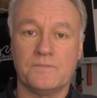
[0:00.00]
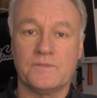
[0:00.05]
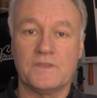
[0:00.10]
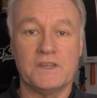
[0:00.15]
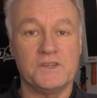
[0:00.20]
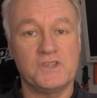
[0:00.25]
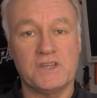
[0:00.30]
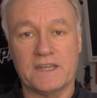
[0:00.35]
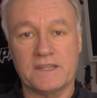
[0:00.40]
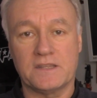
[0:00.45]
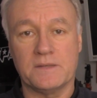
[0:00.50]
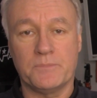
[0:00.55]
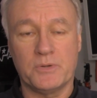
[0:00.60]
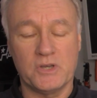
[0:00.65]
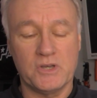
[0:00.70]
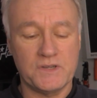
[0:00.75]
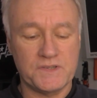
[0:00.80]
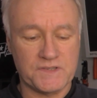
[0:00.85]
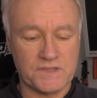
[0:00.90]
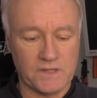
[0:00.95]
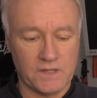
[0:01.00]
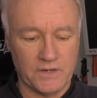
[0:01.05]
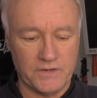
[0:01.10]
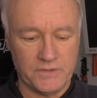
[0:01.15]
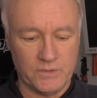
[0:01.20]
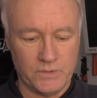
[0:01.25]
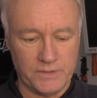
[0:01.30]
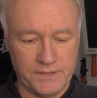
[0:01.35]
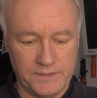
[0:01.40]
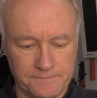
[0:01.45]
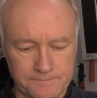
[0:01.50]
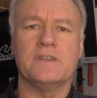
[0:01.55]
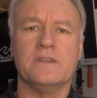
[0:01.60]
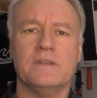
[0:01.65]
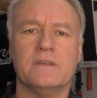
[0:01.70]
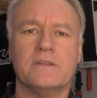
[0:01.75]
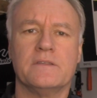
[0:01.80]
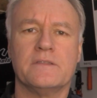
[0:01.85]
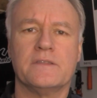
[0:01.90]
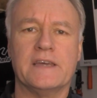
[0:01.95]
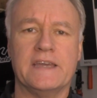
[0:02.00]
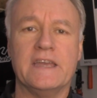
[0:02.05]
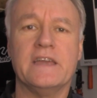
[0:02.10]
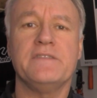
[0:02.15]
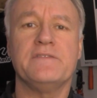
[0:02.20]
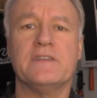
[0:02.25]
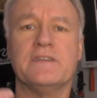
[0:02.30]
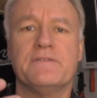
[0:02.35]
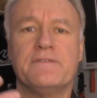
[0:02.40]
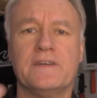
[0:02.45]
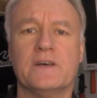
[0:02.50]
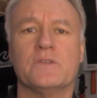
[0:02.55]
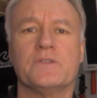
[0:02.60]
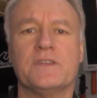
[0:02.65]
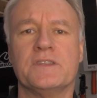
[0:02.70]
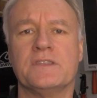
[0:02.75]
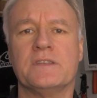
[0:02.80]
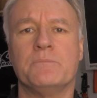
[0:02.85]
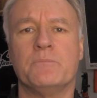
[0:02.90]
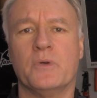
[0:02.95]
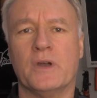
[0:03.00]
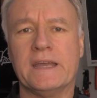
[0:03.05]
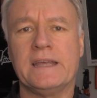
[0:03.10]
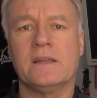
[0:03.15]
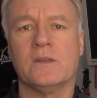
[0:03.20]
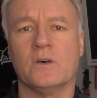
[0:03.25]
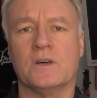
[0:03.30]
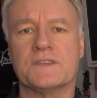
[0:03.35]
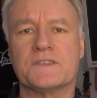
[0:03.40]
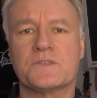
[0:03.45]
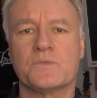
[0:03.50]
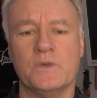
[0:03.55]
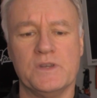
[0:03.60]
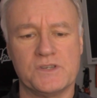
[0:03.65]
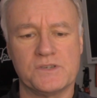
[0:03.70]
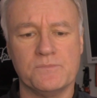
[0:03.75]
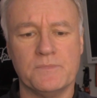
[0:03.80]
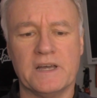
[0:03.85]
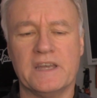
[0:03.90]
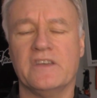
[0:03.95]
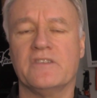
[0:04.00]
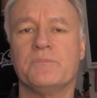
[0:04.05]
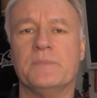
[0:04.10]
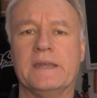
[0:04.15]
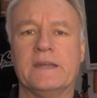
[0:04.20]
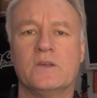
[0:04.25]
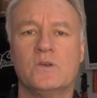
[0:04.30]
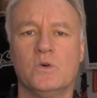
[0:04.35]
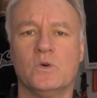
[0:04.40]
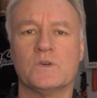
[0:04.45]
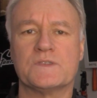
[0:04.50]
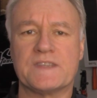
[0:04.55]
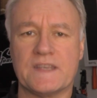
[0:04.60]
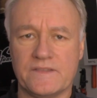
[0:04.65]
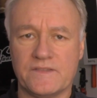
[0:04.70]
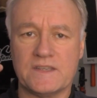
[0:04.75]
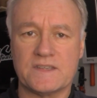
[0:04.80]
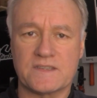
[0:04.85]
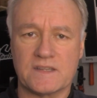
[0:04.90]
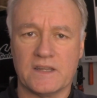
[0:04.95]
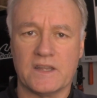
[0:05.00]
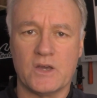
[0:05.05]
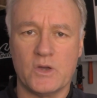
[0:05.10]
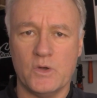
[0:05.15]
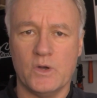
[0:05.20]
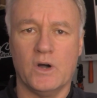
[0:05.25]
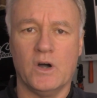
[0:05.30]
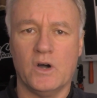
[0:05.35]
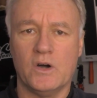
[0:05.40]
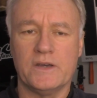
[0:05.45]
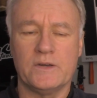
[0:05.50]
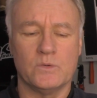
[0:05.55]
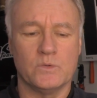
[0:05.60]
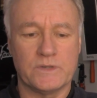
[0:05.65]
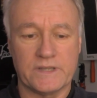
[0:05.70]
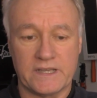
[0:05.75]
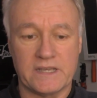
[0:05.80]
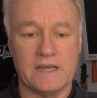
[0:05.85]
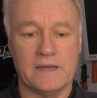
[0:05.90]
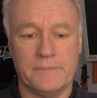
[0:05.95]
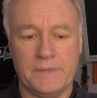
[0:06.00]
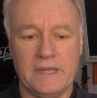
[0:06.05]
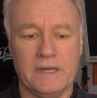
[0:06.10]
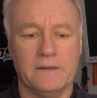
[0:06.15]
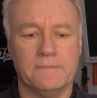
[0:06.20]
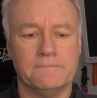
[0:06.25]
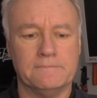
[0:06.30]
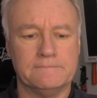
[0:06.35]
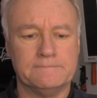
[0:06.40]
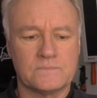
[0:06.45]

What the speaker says: They checked the purge solenoid. They even felt that the brake light switch may have been causing this low idle to come in.